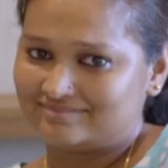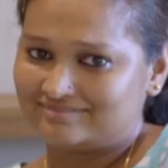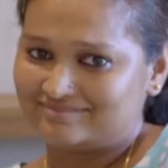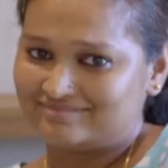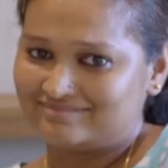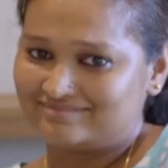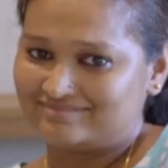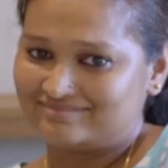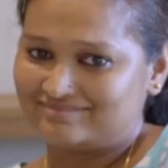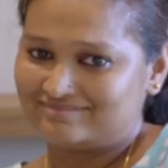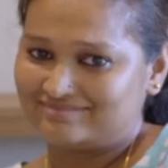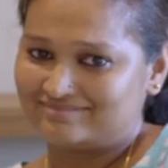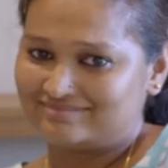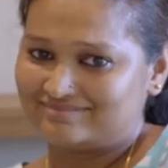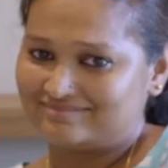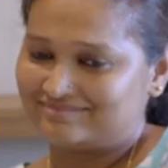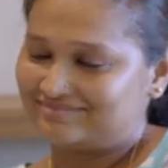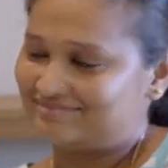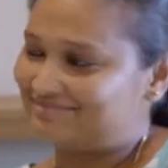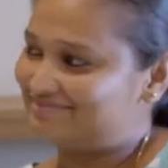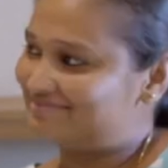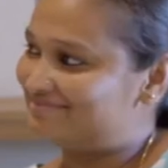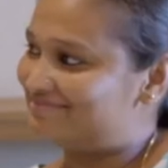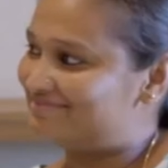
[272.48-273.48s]

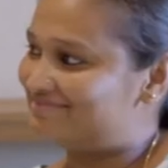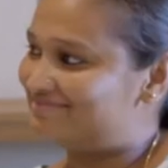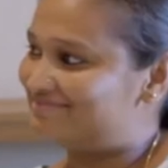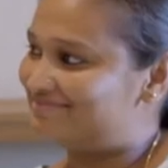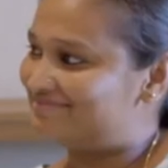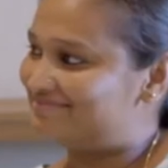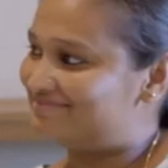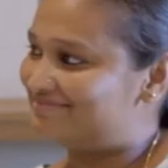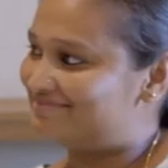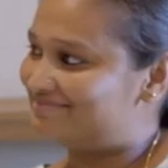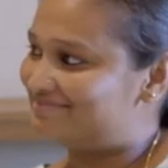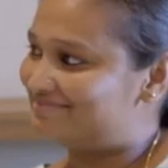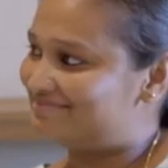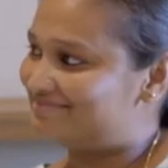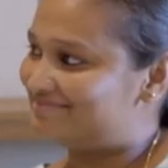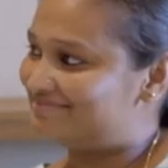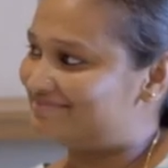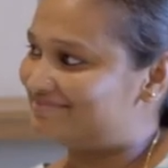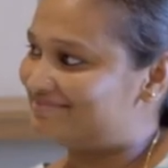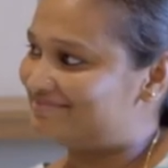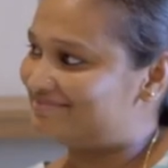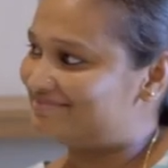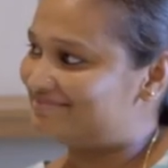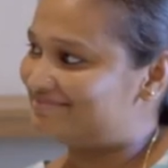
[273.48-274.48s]

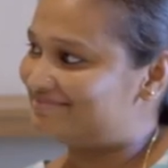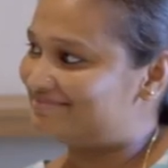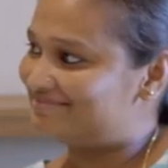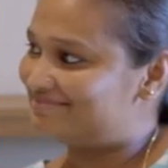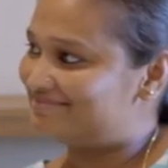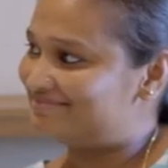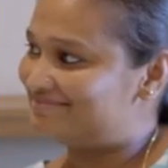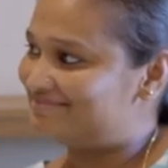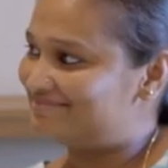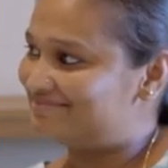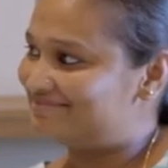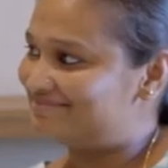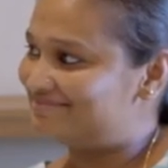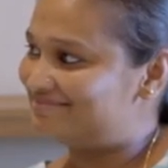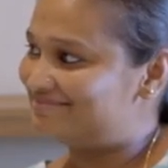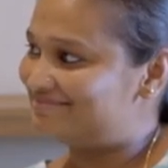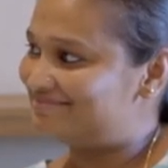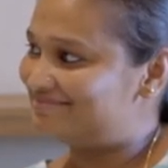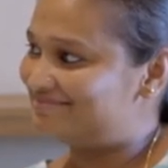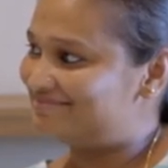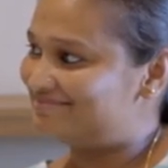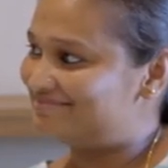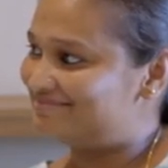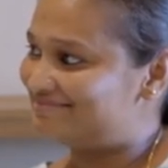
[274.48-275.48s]

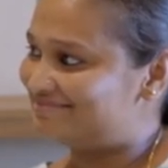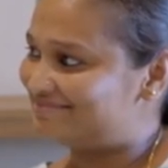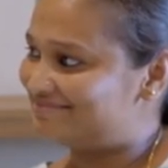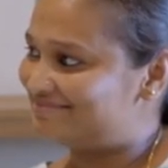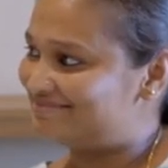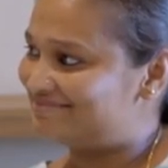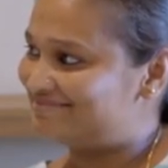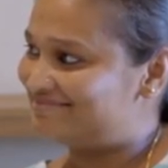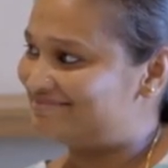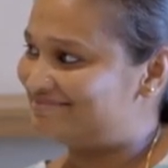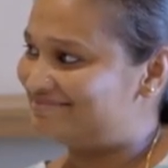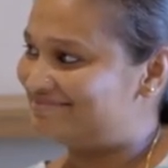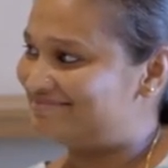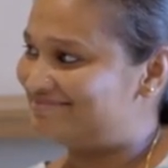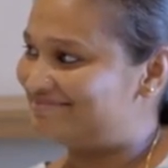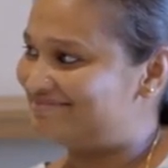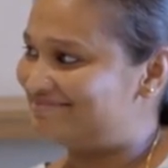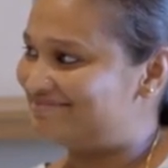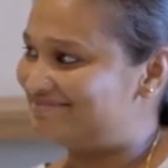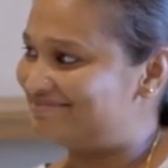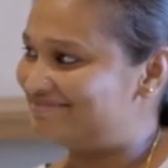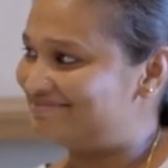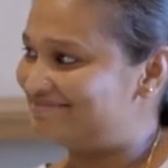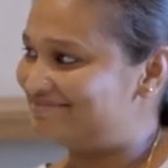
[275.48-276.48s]

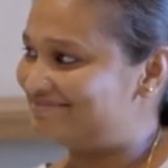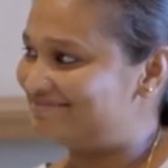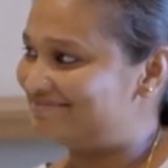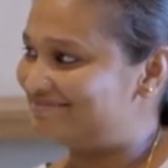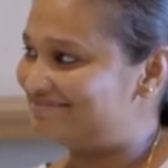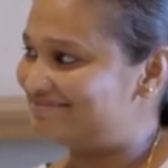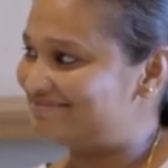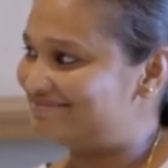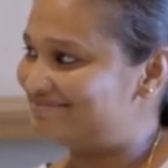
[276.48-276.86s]
(silent)